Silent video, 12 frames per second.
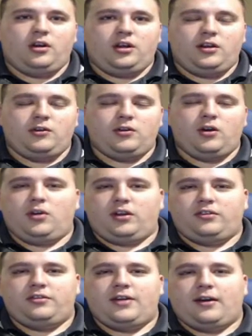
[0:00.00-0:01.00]
You don't want
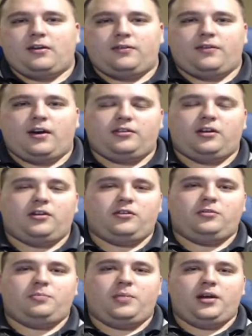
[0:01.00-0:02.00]
to sacrifice all
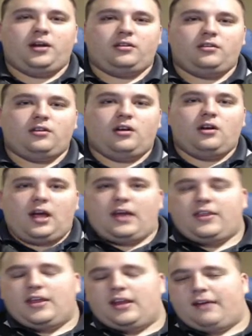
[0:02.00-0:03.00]
those picks
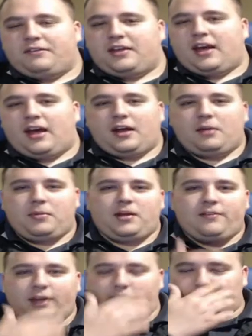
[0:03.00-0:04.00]
and then have the guy not be
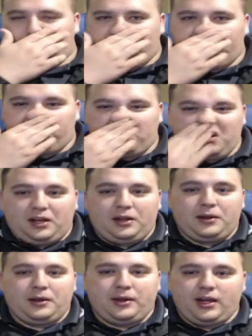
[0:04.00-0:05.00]
available for any
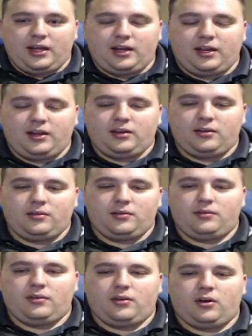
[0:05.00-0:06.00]

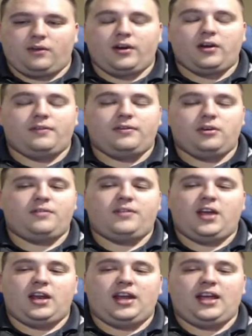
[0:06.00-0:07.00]
or very few, if
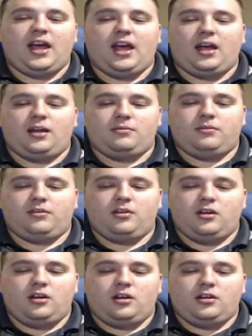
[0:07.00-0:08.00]
any, games.
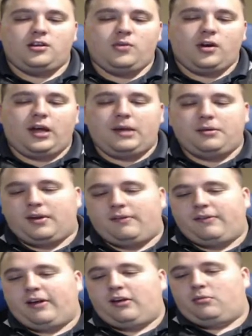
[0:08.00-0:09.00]
You want him to be
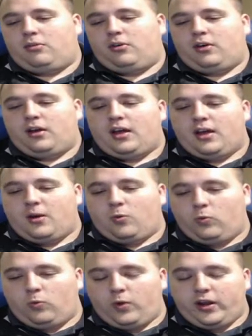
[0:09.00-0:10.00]
available
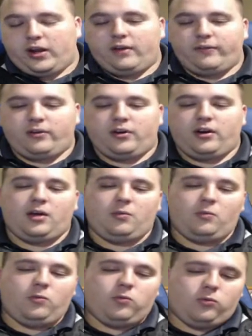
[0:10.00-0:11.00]
whenever
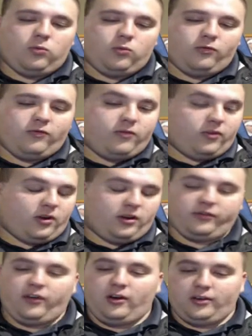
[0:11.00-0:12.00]
and for
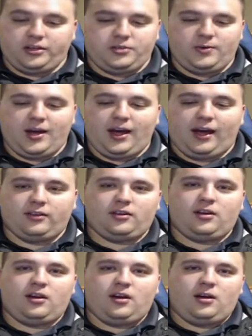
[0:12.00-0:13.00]
as long as you ask.
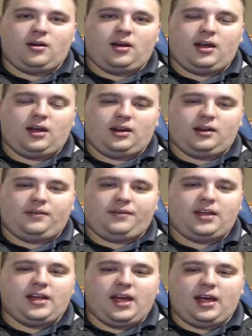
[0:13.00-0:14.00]
And if
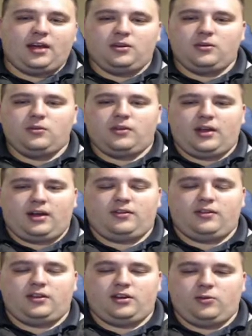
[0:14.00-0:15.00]
he can't do
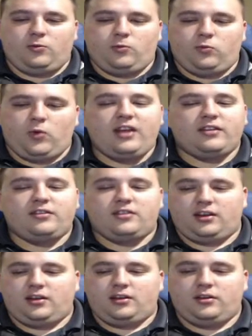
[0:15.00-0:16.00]
that, then you're
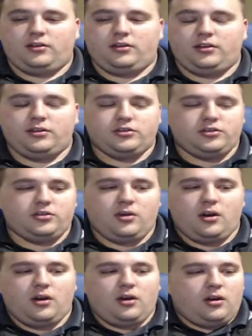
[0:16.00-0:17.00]
wasting. You're
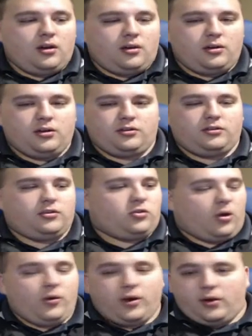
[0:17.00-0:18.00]
just
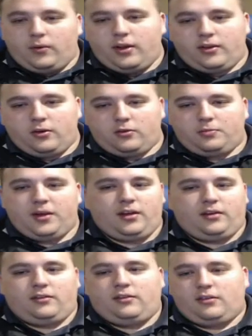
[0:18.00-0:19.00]
throwing away those
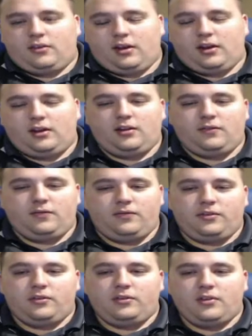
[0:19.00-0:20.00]
picks.
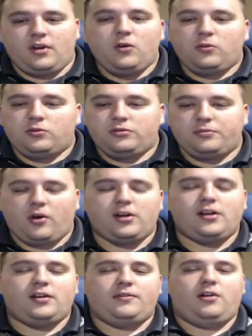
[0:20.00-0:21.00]
And no smart
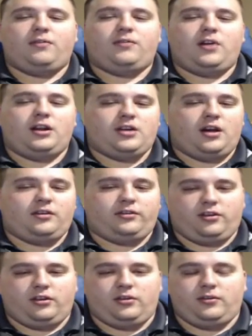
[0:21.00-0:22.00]
NFL franchise is
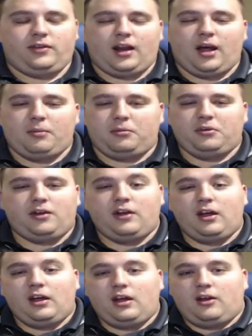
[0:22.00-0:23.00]
going to do that. And I believe
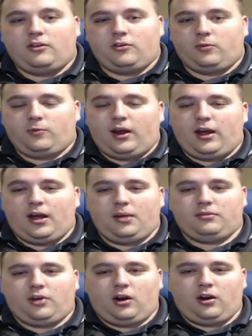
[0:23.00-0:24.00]
the
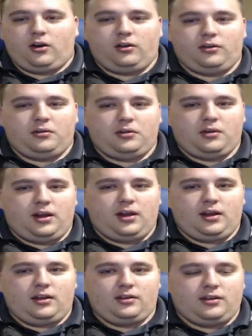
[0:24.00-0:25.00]
Rams are
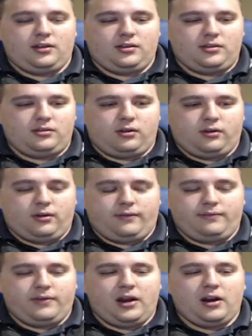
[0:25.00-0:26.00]
a
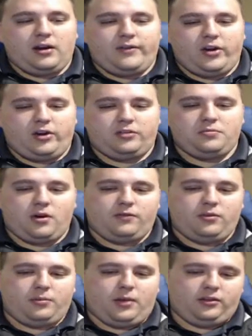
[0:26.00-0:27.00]
very, very smart
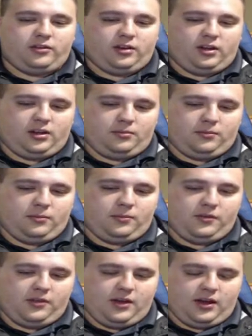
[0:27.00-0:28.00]
football team.
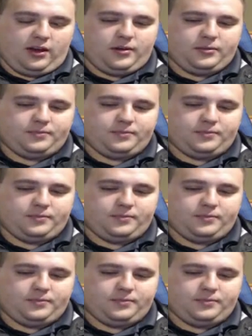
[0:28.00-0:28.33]
They